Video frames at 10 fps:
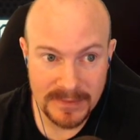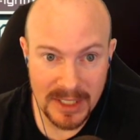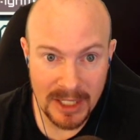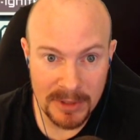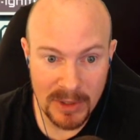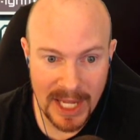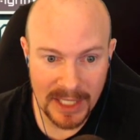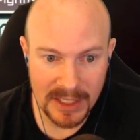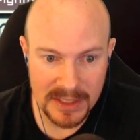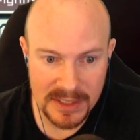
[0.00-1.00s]
Damn, no
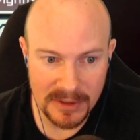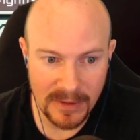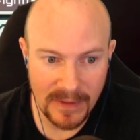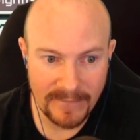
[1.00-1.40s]
hacking still.